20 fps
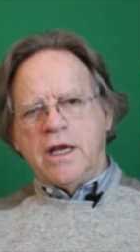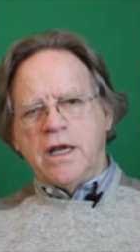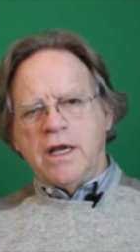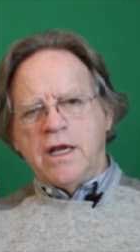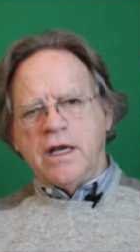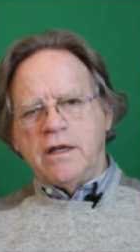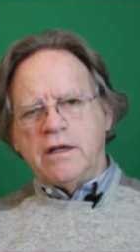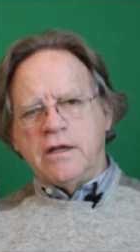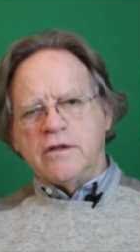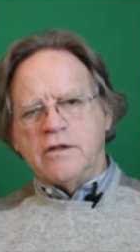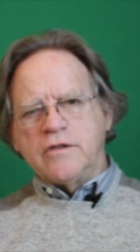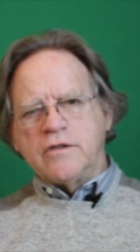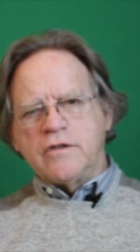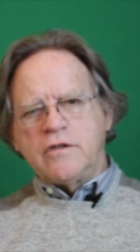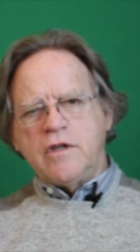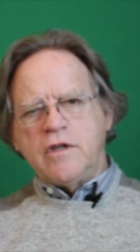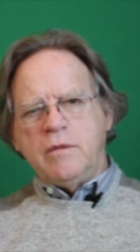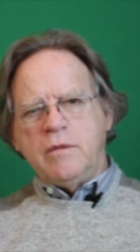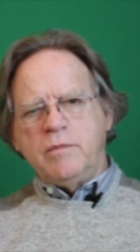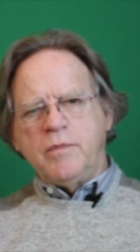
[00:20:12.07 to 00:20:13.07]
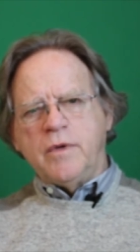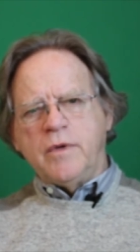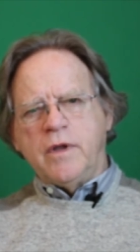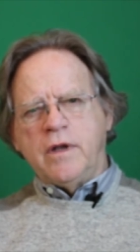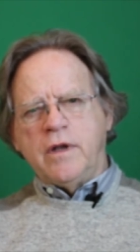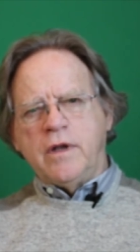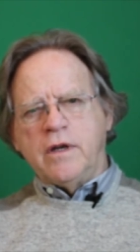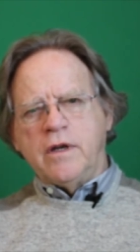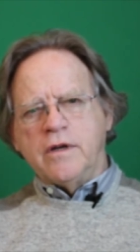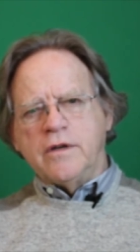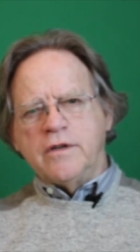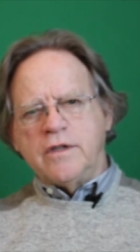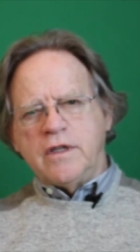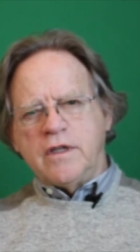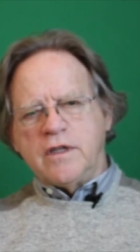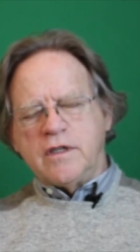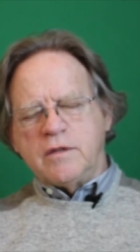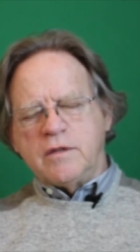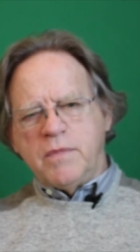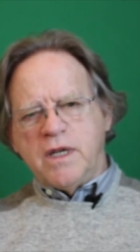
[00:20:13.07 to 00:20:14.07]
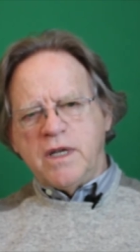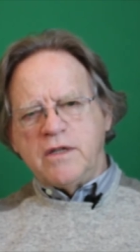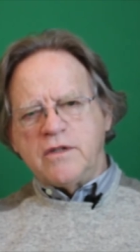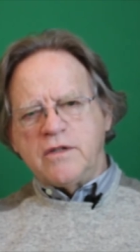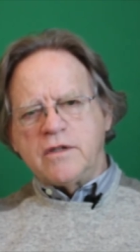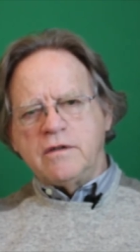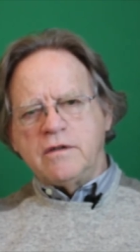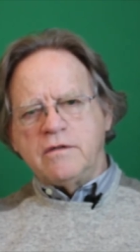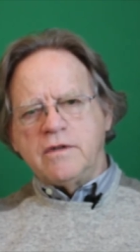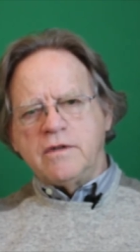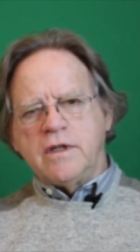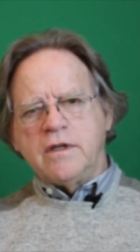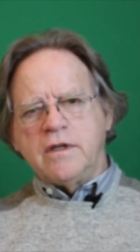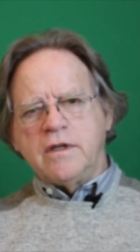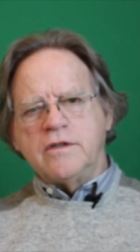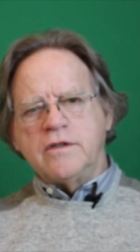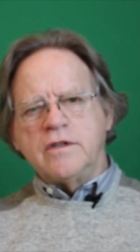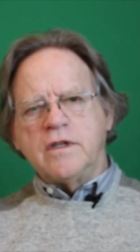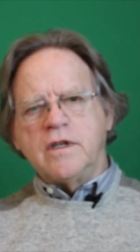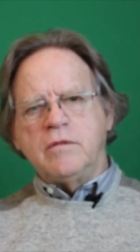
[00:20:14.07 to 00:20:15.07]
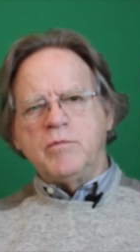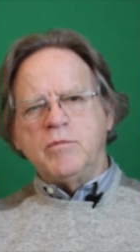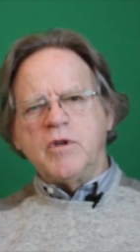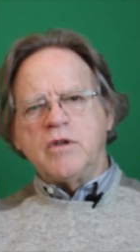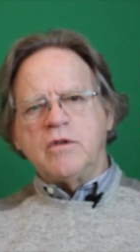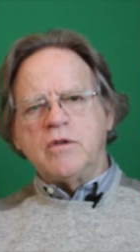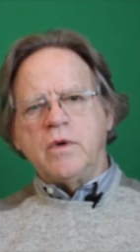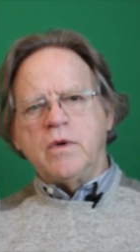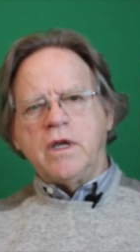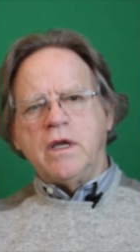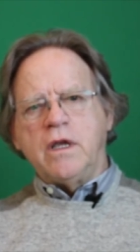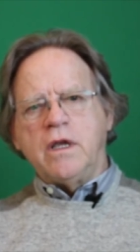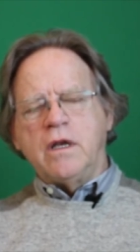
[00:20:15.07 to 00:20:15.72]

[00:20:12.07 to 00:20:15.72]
And there's cheap and there's expensive and there's in between.